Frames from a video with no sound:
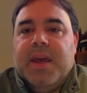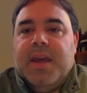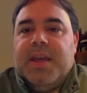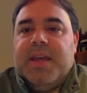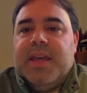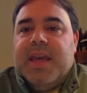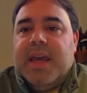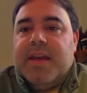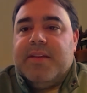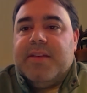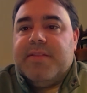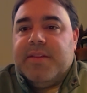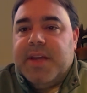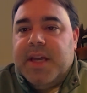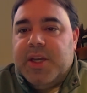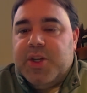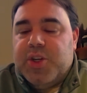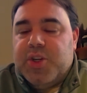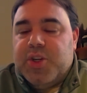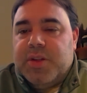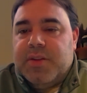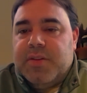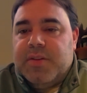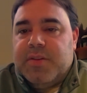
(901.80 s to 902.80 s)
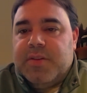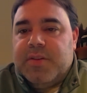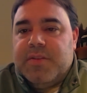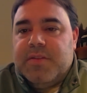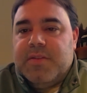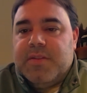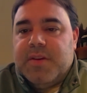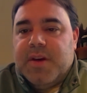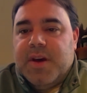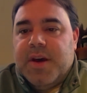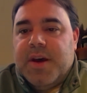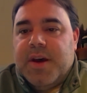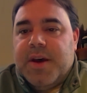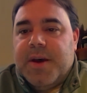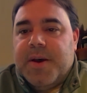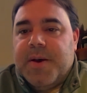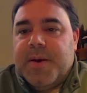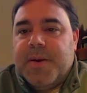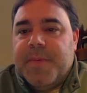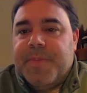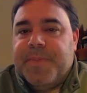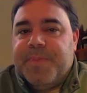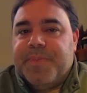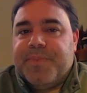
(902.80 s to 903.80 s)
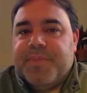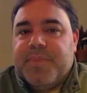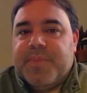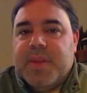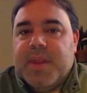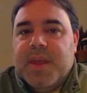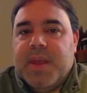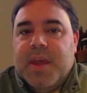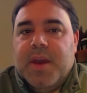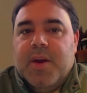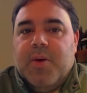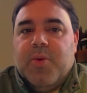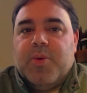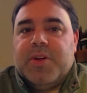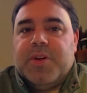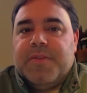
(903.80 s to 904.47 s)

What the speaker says: cancellations or